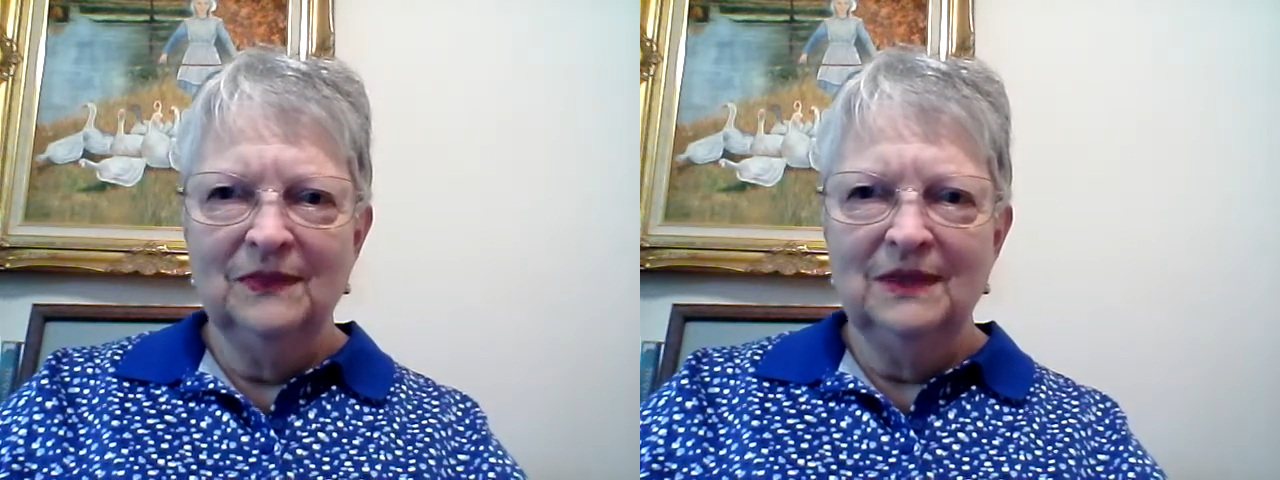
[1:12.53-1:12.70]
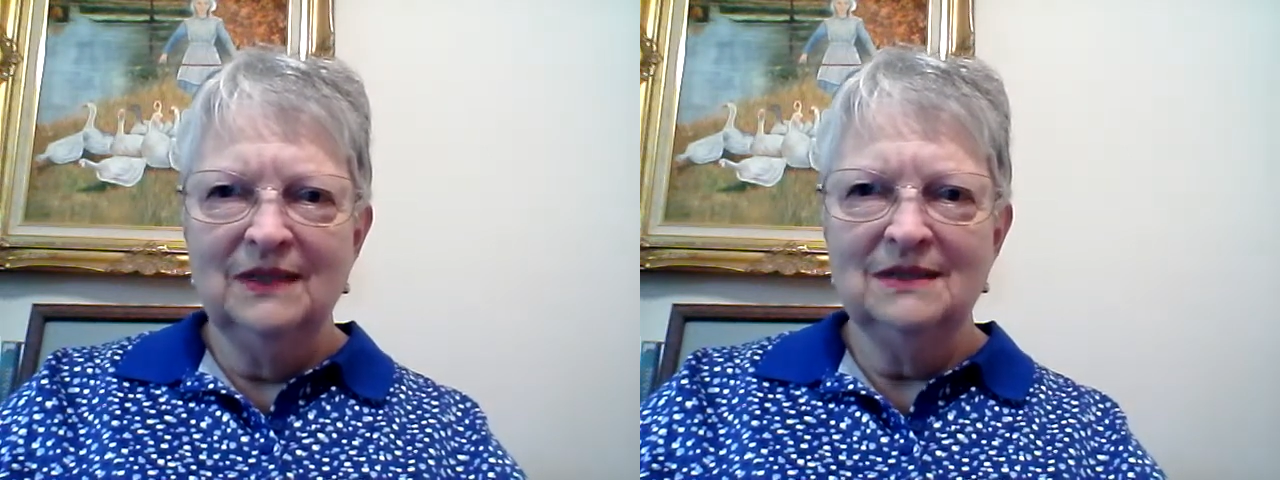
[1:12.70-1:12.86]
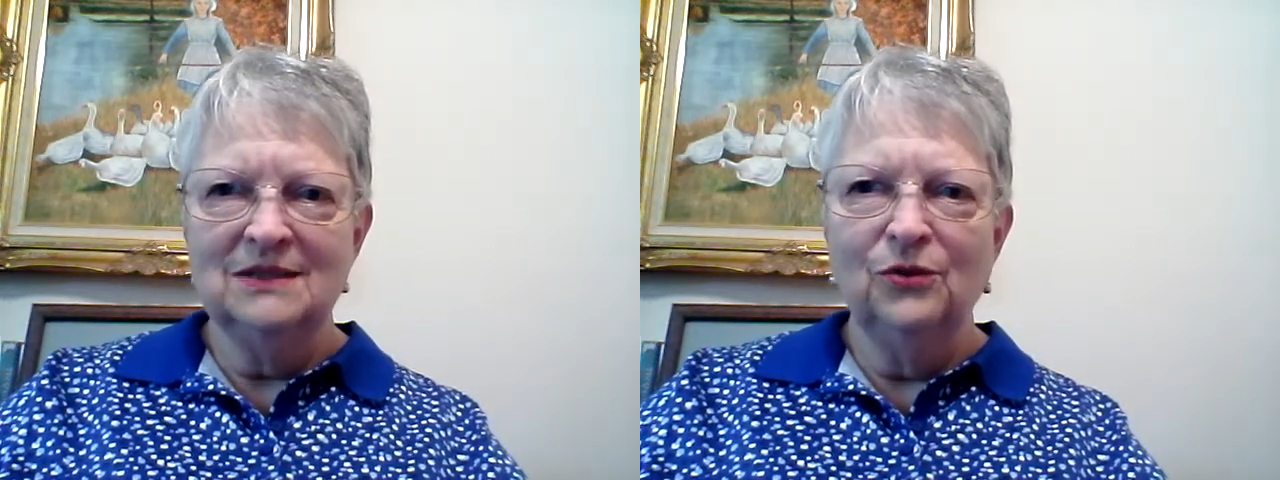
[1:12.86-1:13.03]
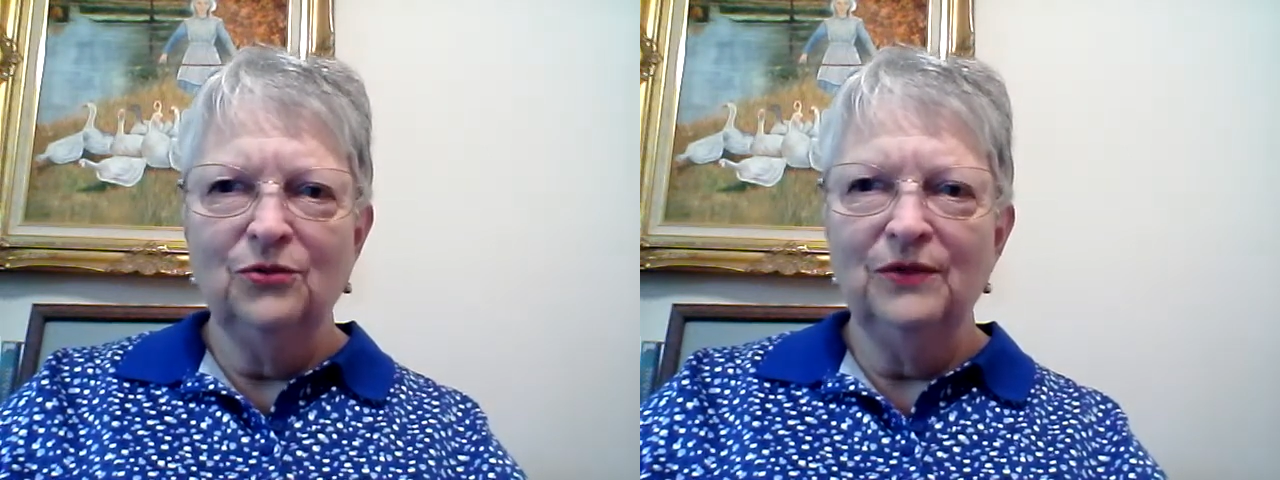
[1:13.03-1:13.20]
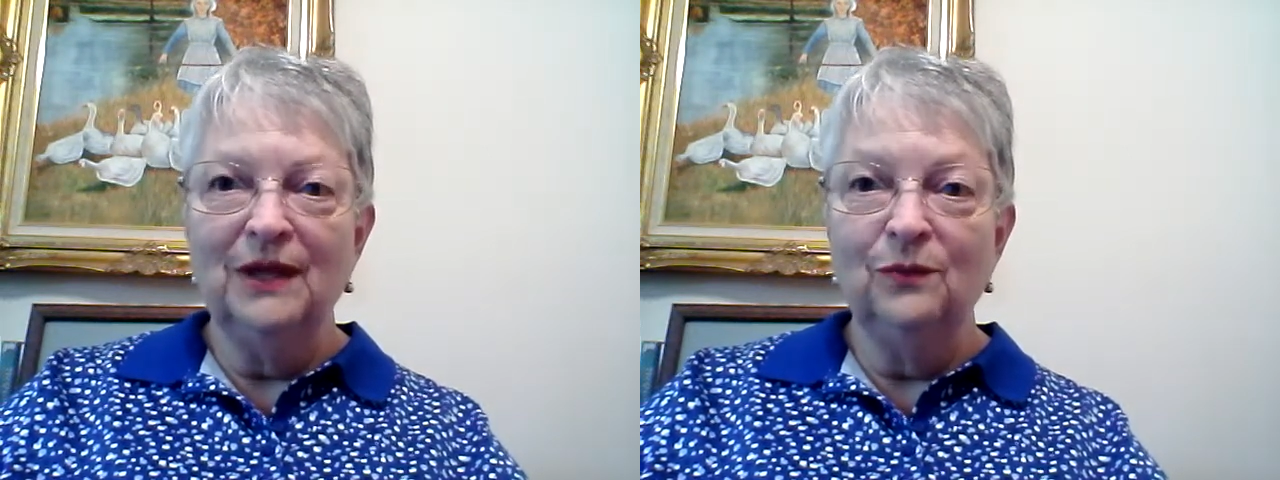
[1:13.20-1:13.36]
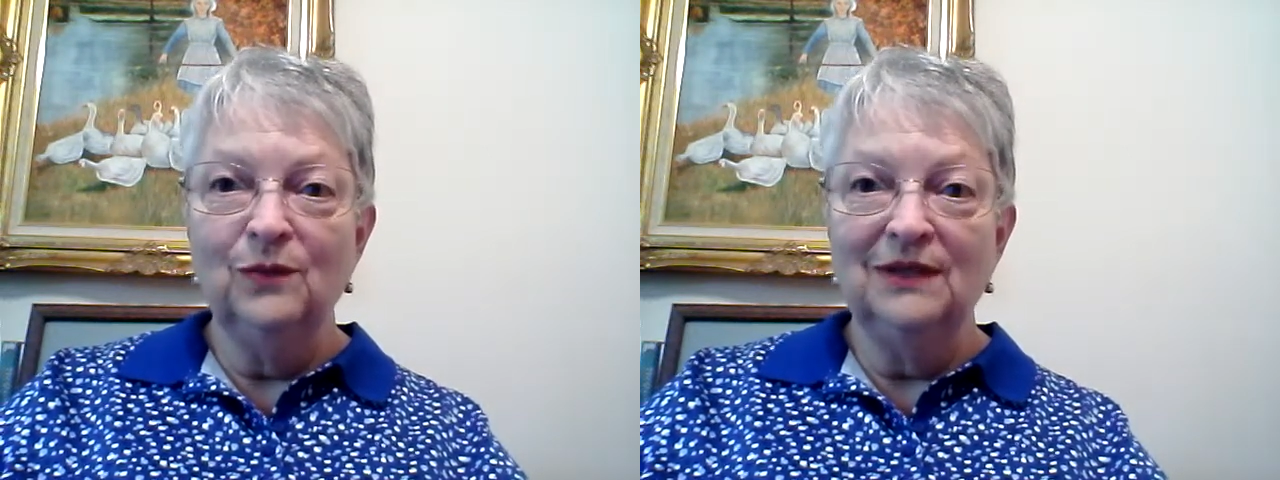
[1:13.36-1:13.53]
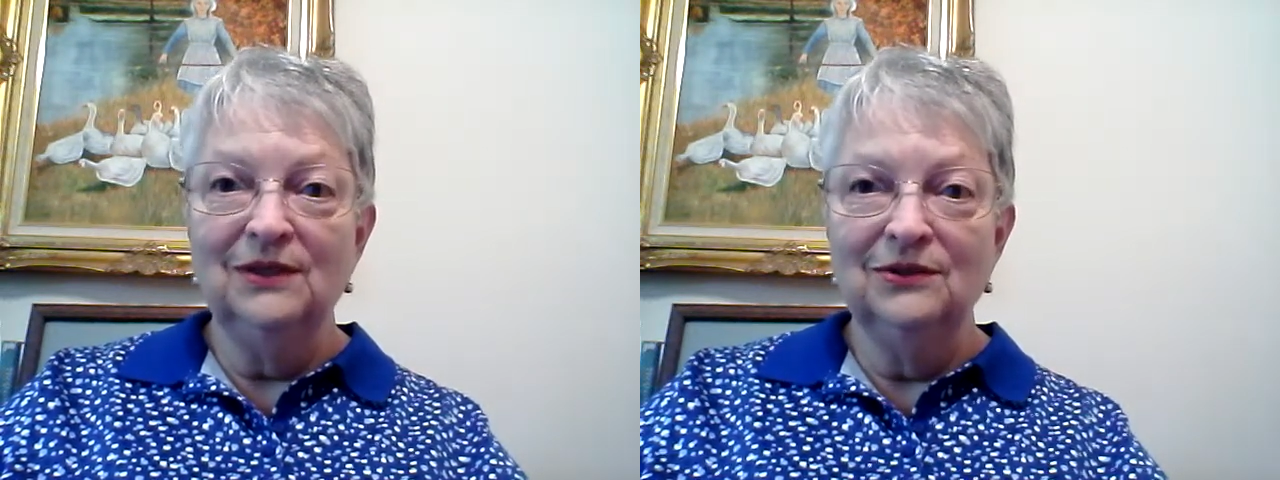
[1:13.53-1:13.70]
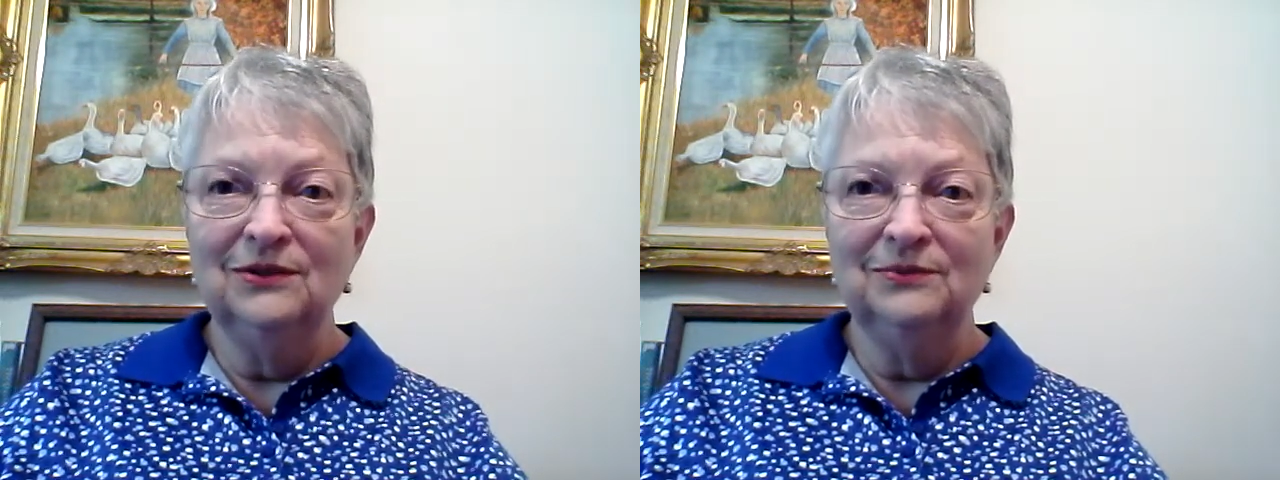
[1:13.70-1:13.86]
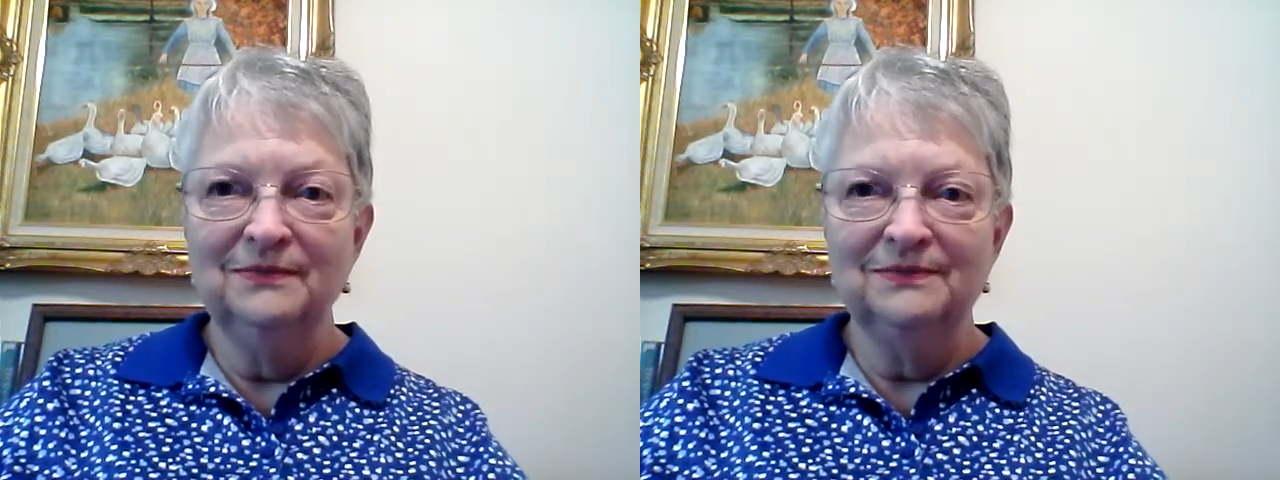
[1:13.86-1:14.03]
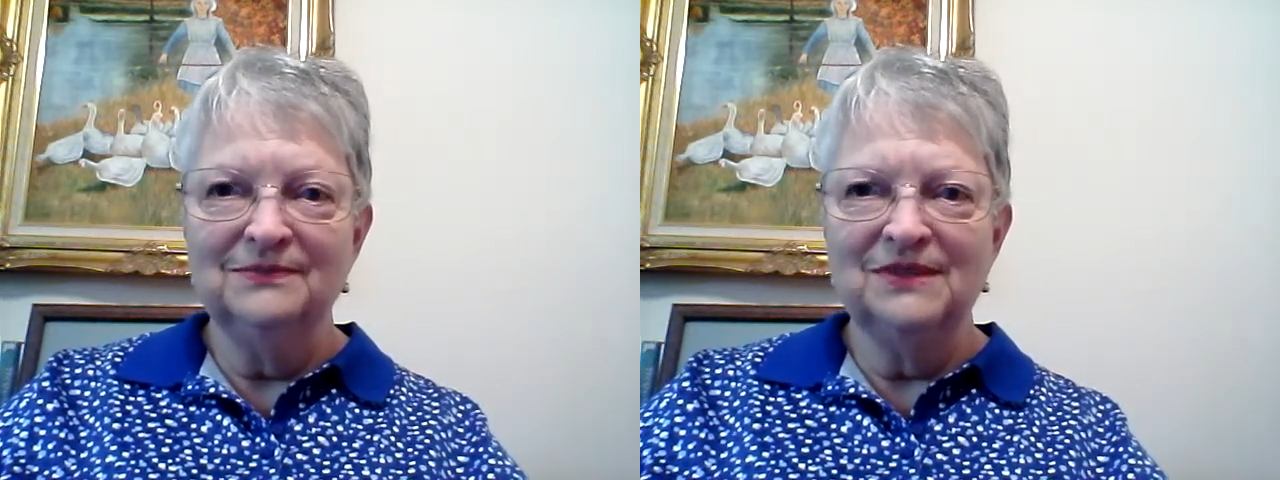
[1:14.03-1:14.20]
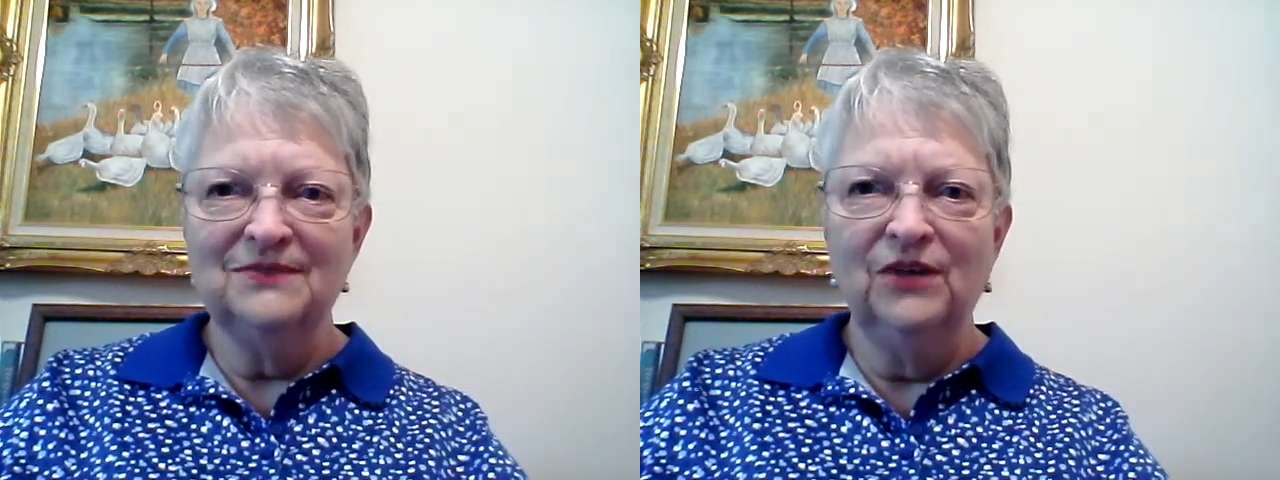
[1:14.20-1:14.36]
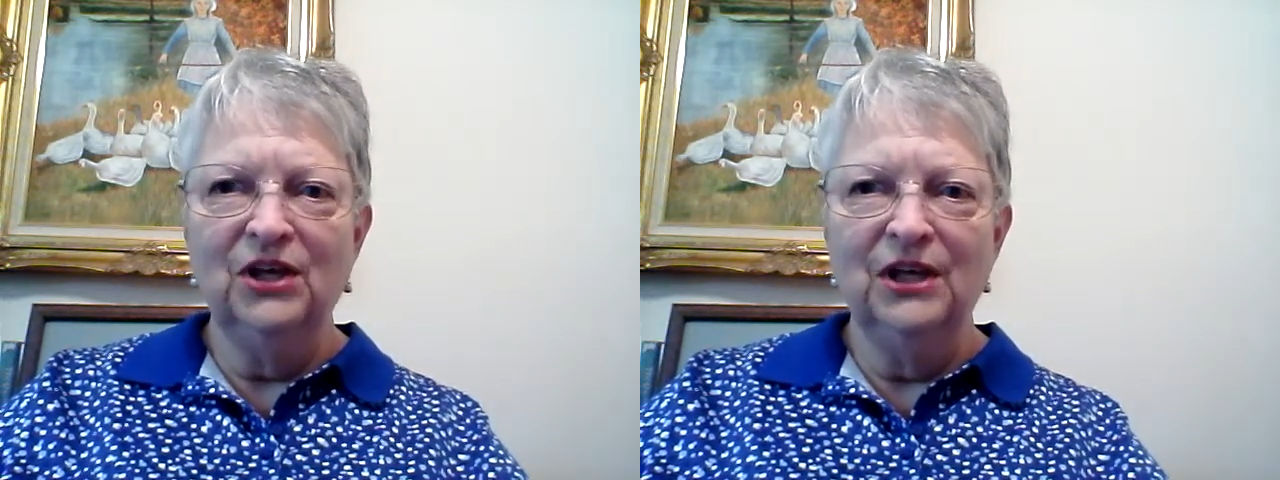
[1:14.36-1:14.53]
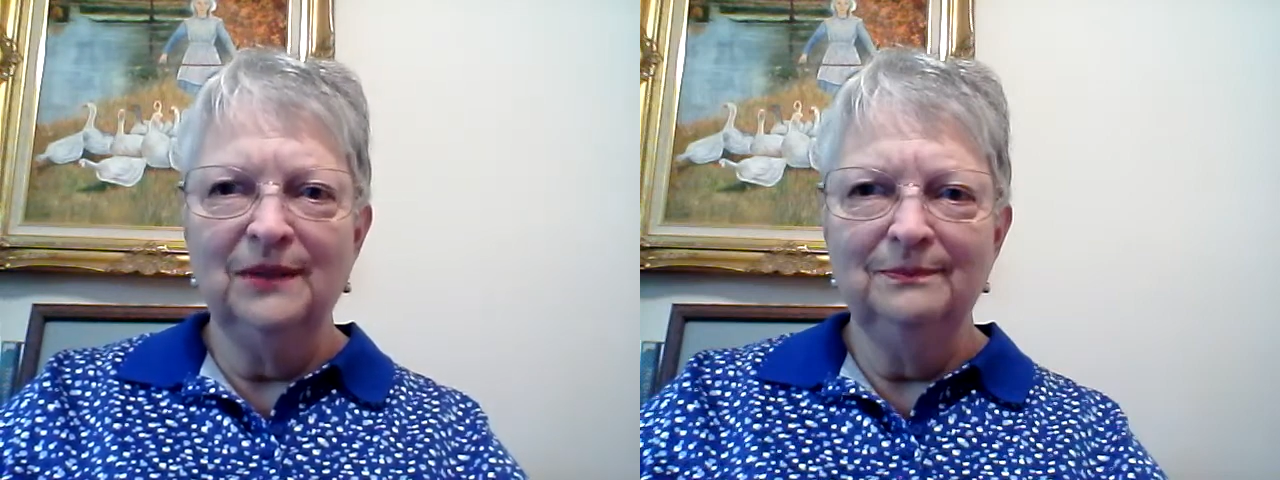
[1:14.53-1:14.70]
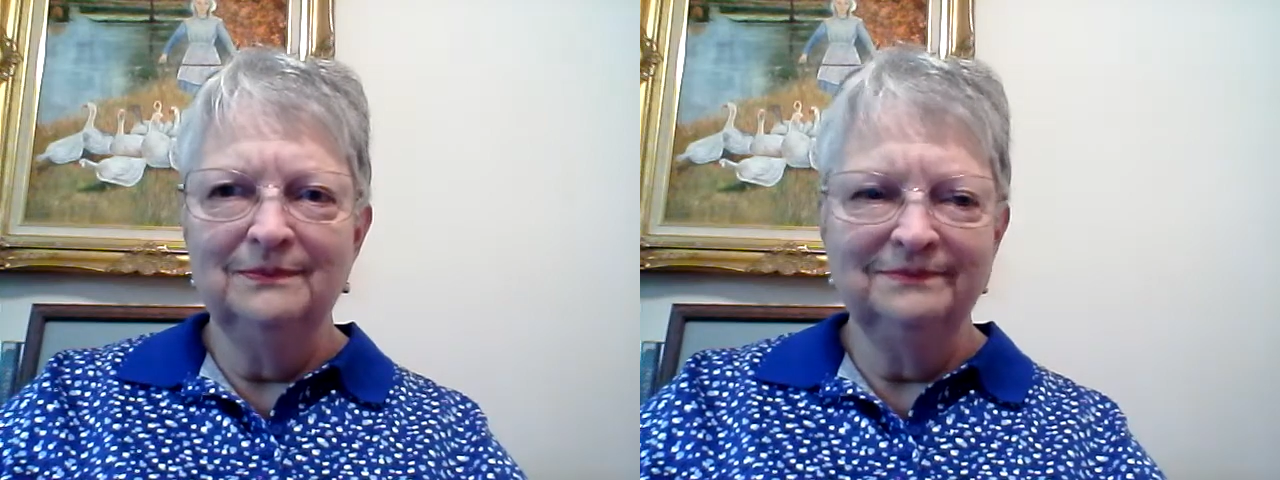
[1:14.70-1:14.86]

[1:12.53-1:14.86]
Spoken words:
this whole thing we do. It's fun.